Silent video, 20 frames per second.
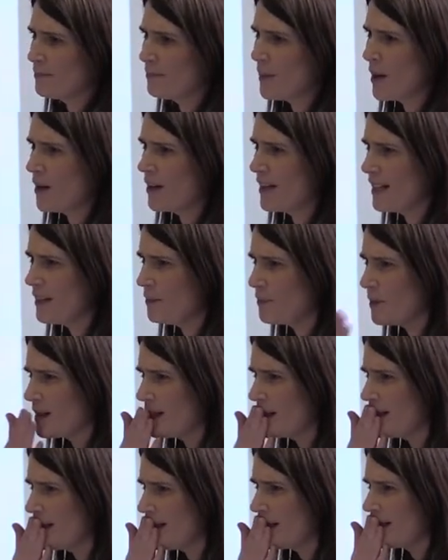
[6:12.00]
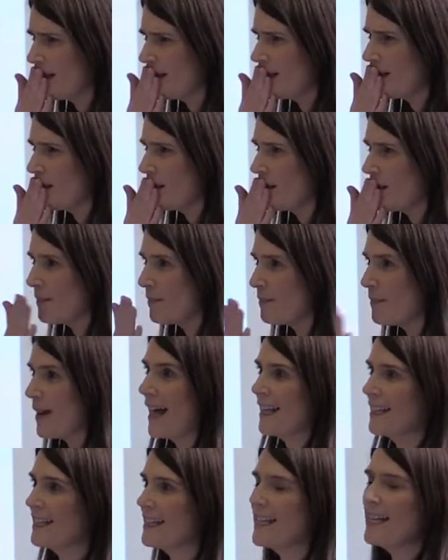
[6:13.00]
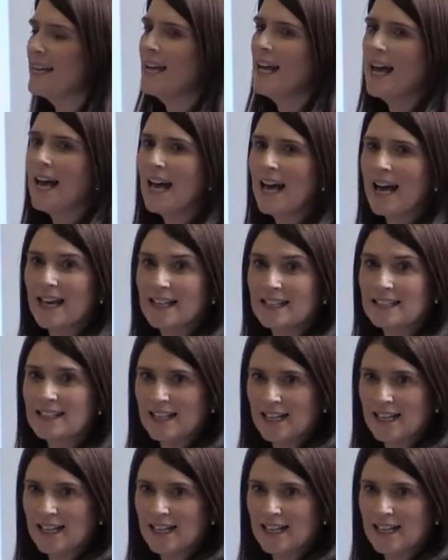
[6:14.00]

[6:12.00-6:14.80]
Marion, was it? Mandy and